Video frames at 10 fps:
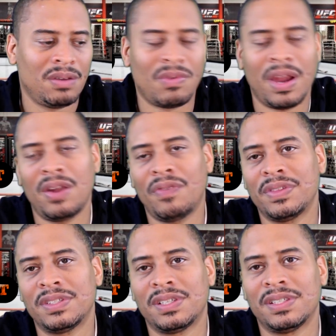Right
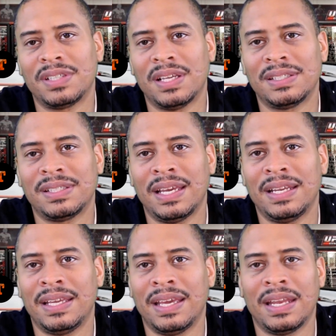off into the
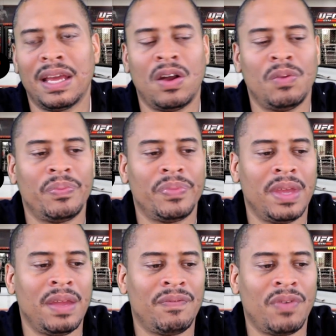sunset, get help,
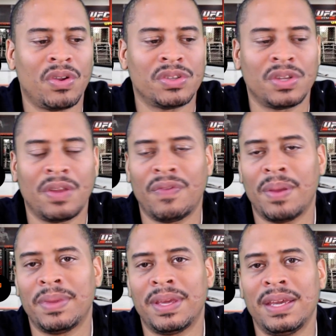and focus on your
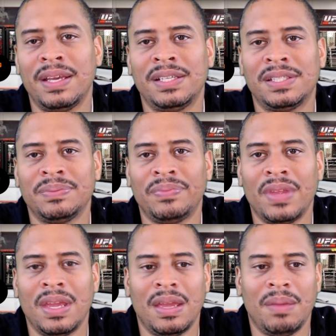family kids.
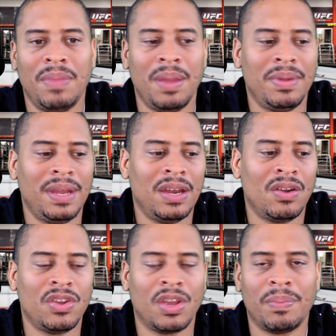Maybe
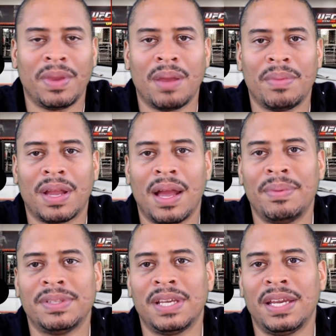later on you can become a
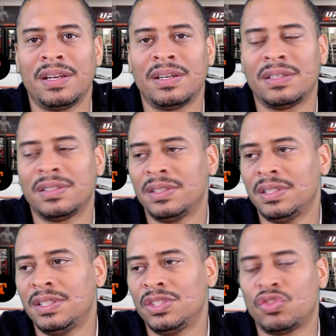commentator,
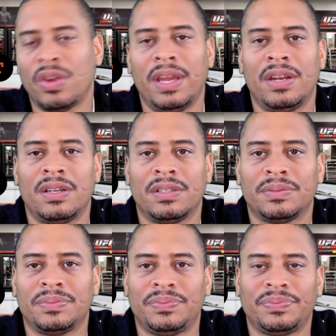trainer,
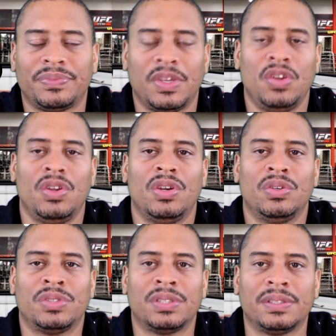who
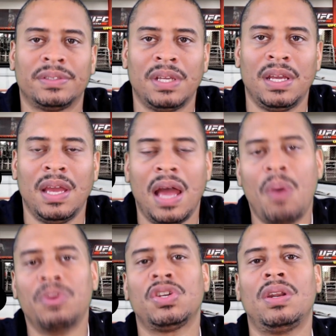knows.
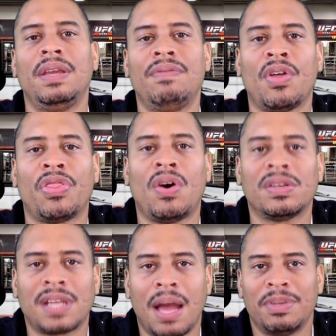I want y'all to leave your
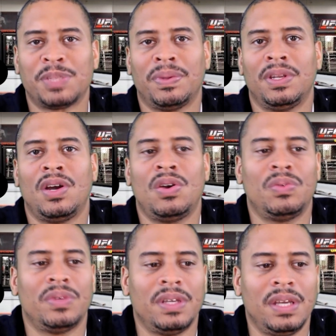thoughts, comments
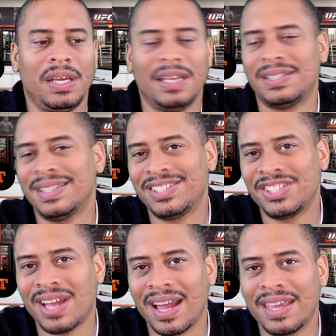below. Is this
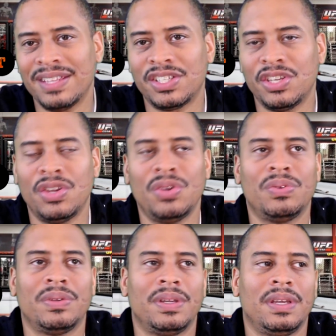shocking to you?